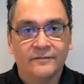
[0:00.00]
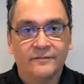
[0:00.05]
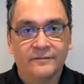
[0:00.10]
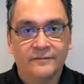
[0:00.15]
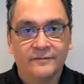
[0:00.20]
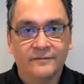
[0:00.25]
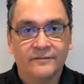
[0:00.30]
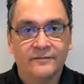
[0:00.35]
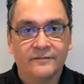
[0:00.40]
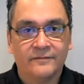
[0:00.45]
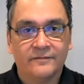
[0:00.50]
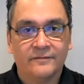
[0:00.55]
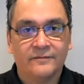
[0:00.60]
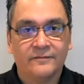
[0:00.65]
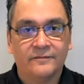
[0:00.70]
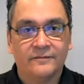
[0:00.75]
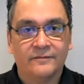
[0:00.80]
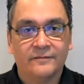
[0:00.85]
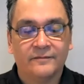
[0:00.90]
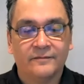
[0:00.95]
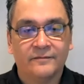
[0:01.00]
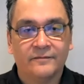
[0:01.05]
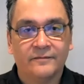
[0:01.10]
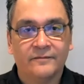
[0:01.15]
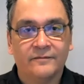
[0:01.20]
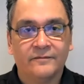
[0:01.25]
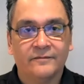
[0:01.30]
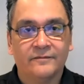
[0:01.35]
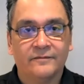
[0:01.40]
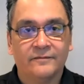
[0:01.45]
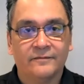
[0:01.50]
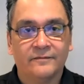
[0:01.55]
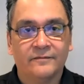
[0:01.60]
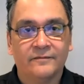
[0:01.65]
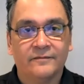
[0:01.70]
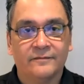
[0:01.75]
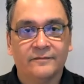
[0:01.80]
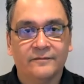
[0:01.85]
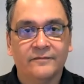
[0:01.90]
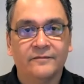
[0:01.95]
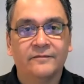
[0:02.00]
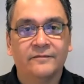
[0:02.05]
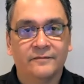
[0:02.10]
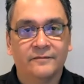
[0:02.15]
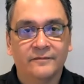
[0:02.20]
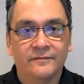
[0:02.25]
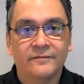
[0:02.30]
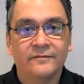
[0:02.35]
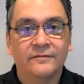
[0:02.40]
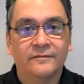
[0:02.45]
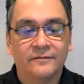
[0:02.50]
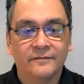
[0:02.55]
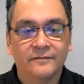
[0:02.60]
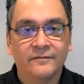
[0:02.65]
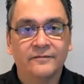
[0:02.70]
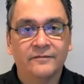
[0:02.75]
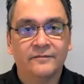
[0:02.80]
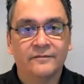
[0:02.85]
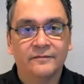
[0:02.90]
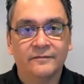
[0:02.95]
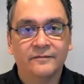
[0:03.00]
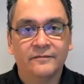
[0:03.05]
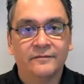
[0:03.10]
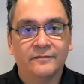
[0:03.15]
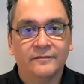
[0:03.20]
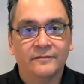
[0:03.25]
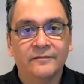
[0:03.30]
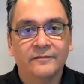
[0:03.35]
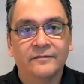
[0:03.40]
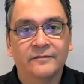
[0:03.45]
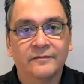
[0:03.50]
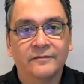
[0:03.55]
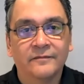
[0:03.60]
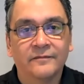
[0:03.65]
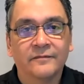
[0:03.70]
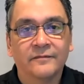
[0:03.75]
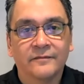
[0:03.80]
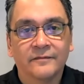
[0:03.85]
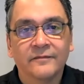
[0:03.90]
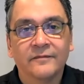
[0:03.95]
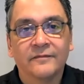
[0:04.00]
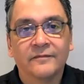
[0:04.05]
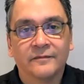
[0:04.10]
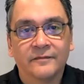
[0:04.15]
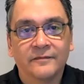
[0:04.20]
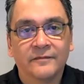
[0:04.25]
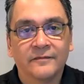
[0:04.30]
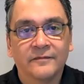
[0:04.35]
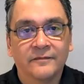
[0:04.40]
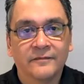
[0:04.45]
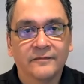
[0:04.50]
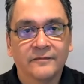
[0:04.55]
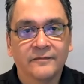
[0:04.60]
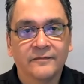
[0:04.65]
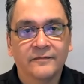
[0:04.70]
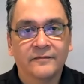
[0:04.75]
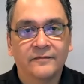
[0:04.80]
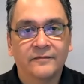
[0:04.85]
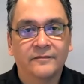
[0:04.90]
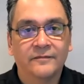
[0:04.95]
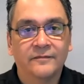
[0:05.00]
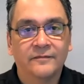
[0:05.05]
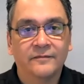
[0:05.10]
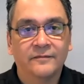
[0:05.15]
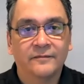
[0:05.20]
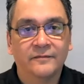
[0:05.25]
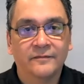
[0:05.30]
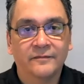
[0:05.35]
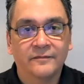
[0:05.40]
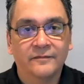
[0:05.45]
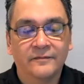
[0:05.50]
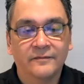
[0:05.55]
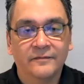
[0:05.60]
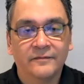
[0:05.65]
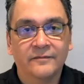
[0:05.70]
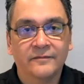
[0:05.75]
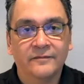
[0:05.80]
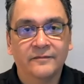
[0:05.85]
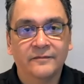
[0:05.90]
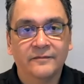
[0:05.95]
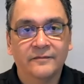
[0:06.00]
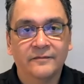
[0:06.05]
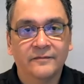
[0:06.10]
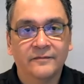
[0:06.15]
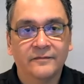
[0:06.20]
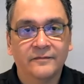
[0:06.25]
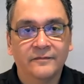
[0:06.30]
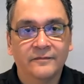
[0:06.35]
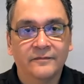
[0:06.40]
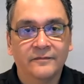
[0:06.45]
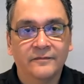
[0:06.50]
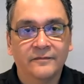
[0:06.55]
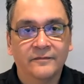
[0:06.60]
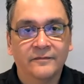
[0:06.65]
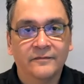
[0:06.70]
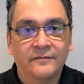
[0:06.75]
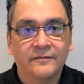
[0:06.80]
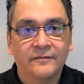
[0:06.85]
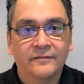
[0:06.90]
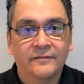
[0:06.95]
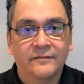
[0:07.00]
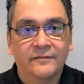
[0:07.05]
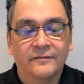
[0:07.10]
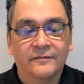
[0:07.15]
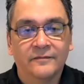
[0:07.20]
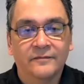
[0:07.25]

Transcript: No words are spoken by the person on screen.